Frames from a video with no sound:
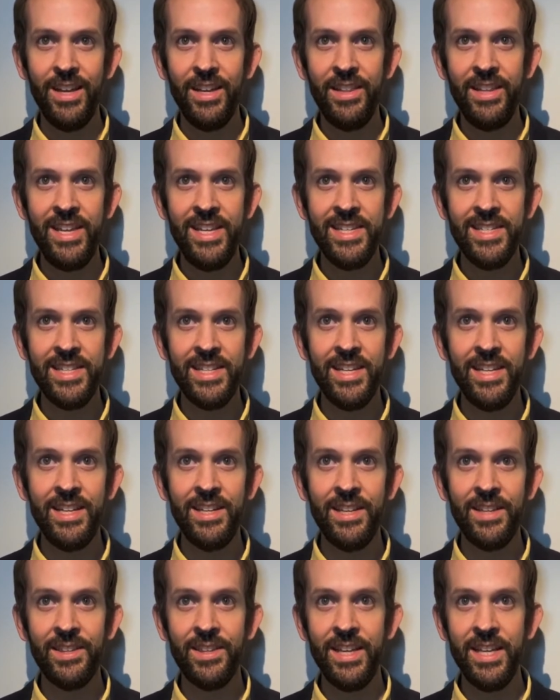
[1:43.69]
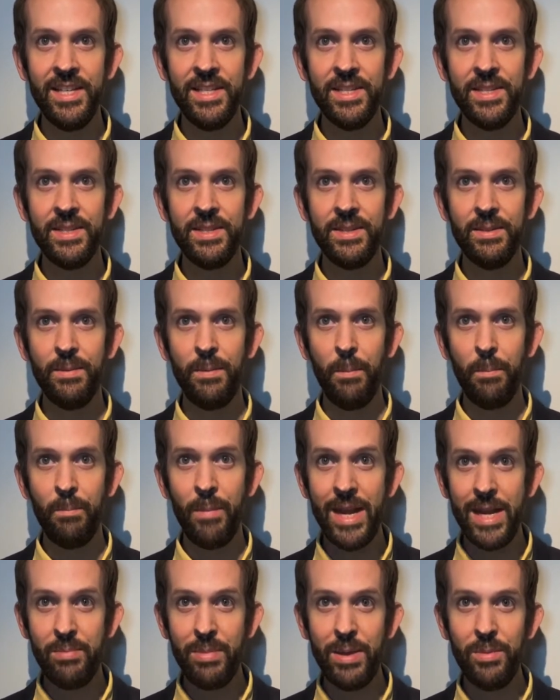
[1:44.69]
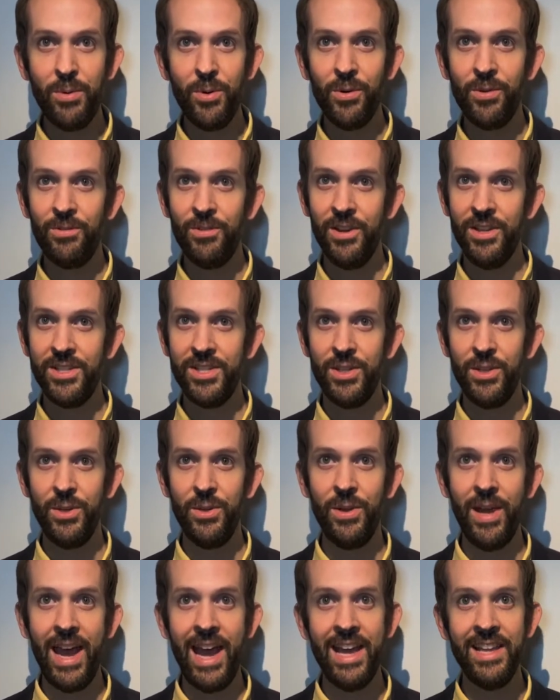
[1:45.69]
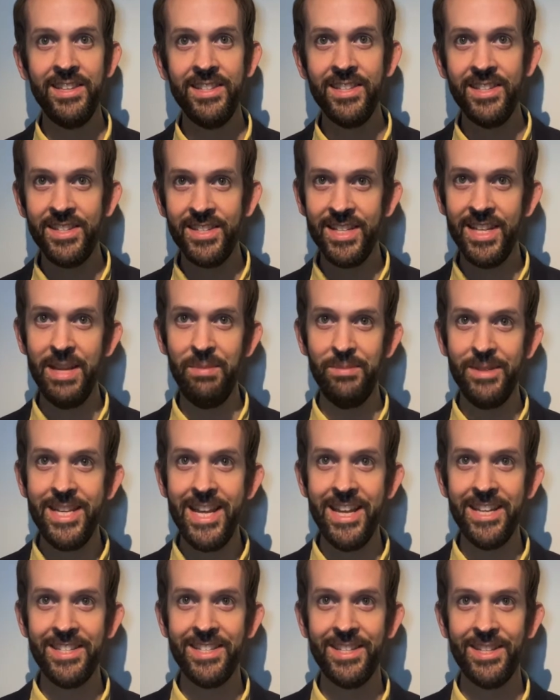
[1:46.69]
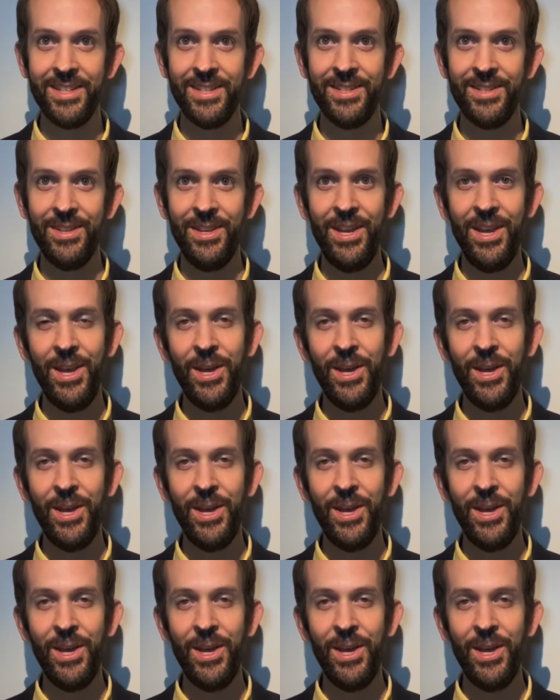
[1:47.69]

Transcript: These are things many people refer to as slip discs,